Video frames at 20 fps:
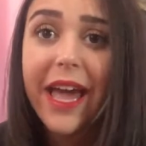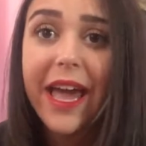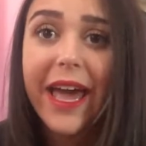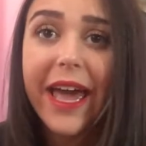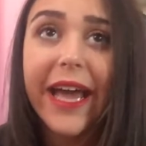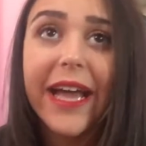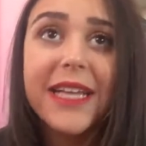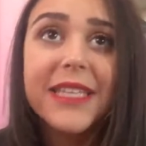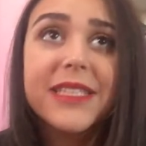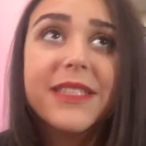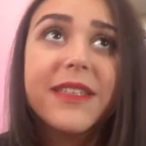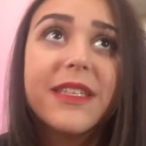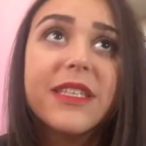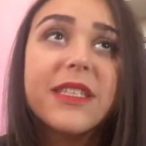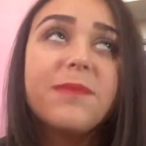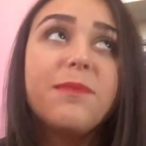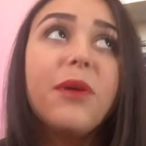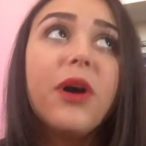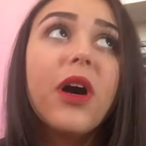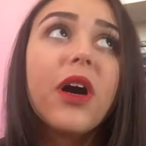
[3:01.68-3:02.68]
I hate this
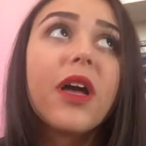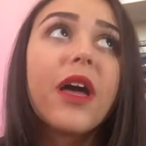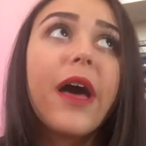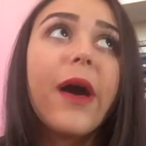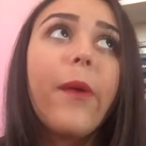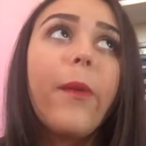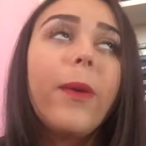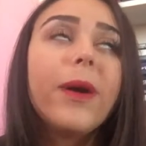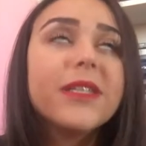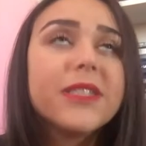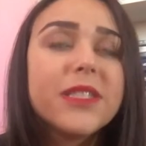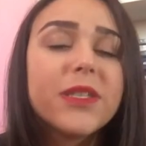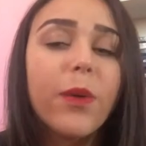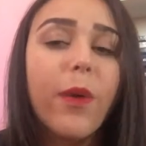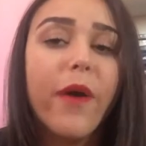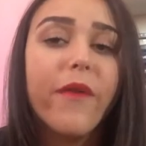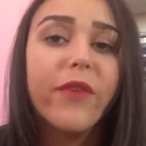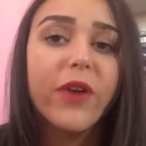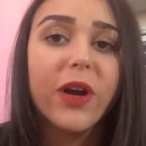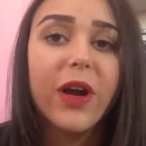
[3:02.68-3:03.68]
book
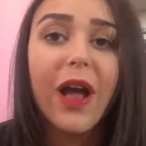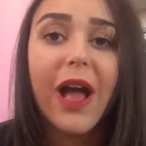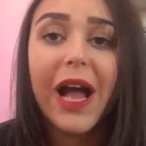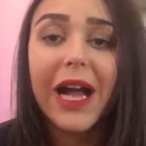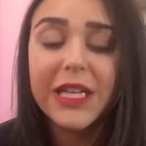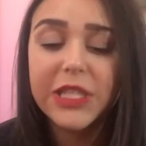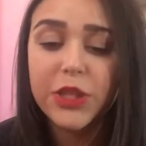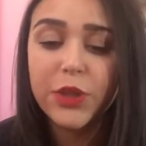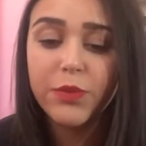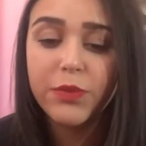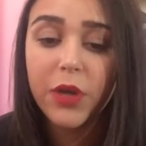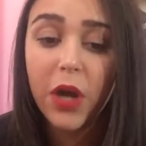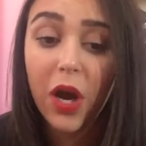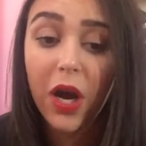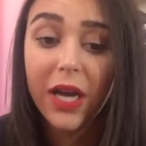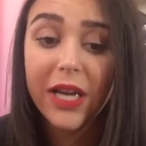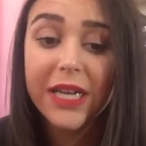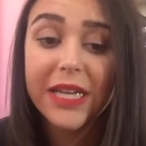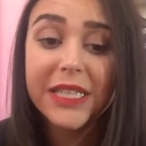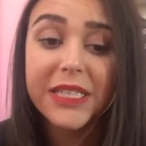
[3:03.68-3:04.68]
whatsoever. I do
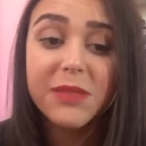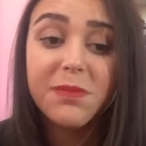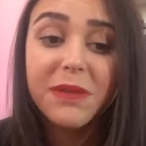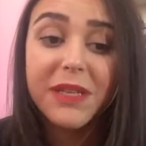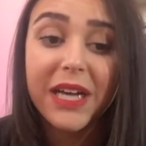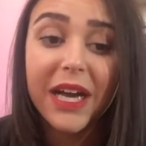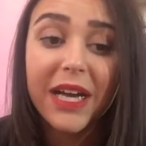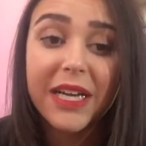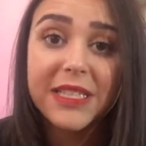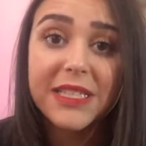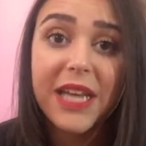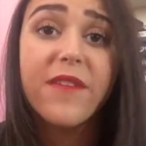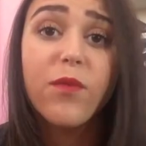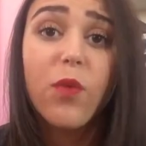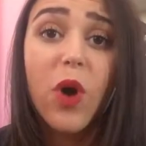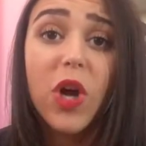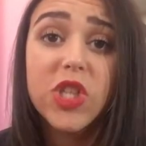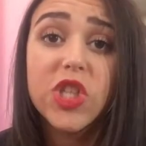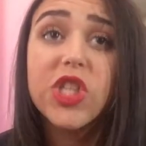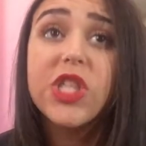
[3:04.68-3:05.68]
not. It's because I've
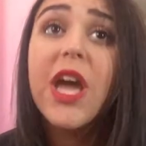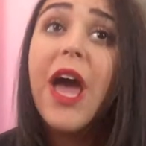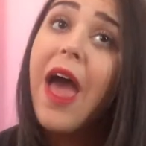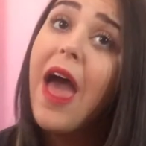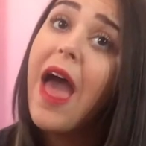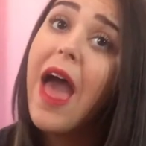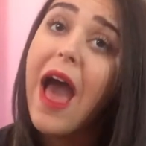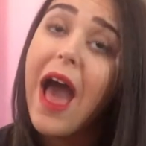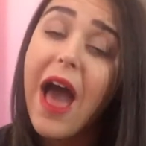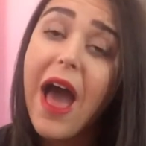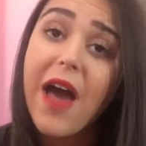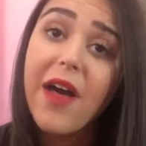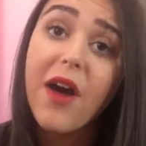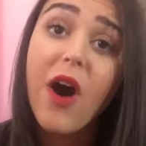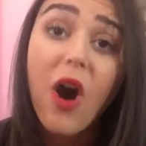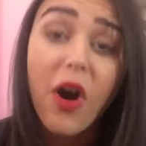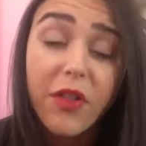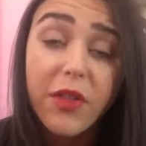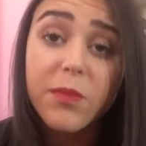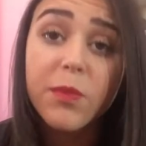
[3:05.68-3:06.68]
watched
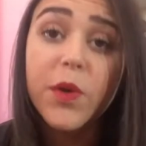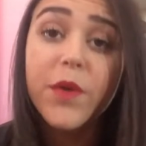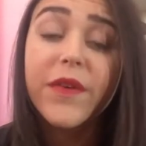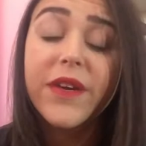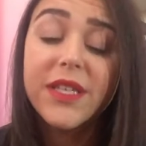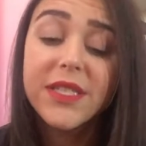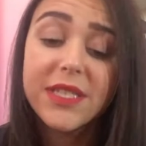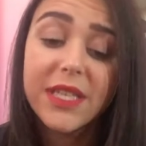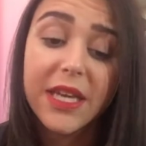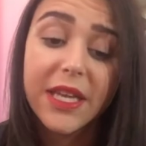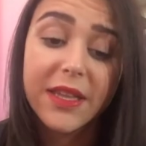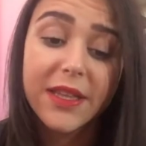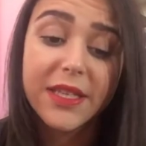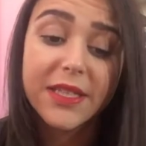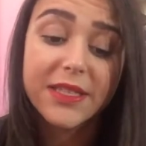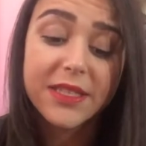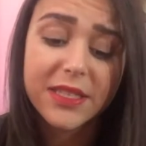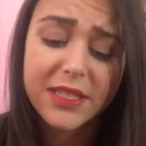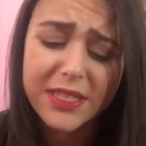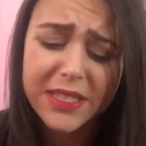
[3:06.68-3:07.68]
all the movies in
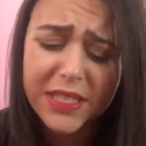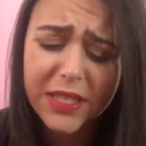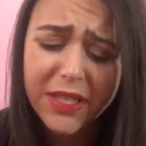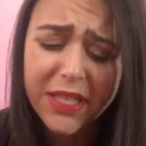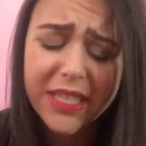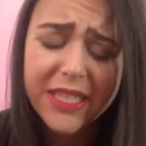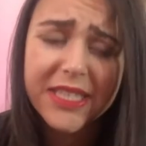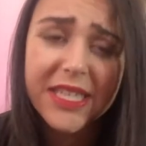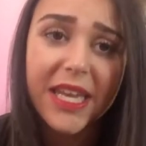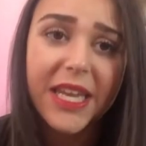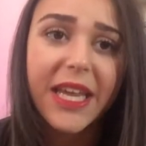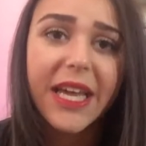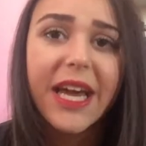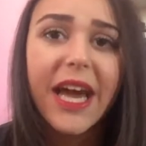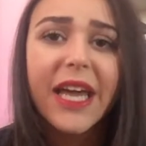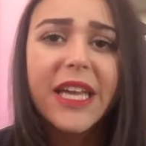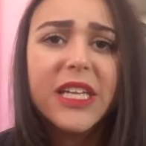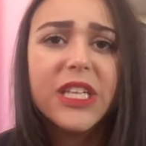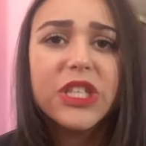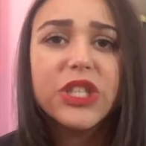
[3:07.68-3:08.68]
this series, and it
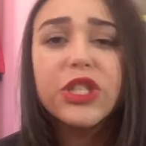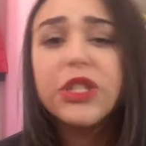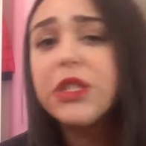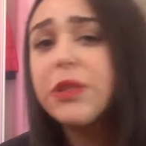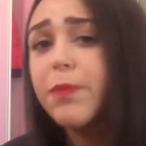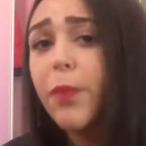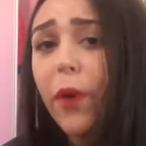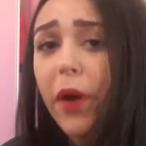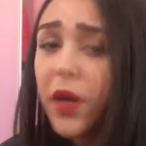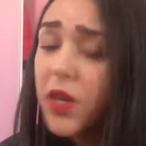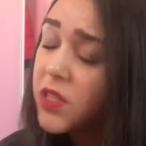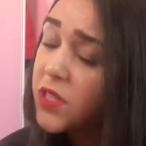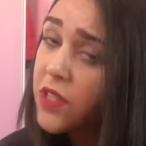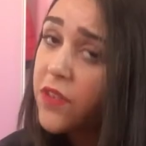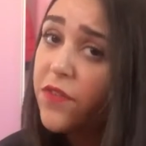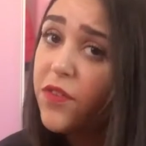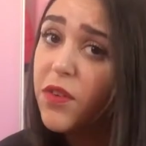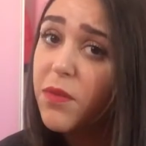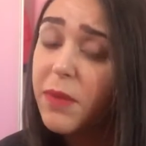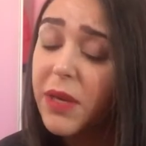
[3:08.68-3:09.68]
kind of just spoils
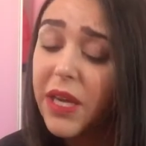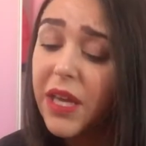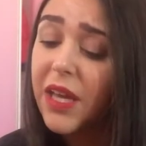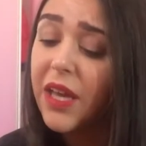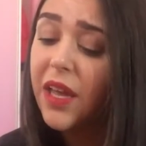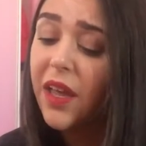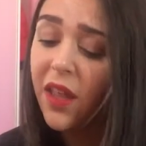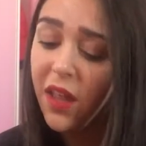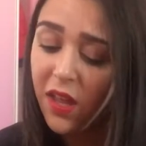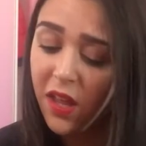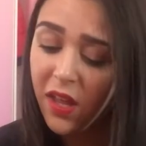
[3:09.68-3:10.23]
it for me.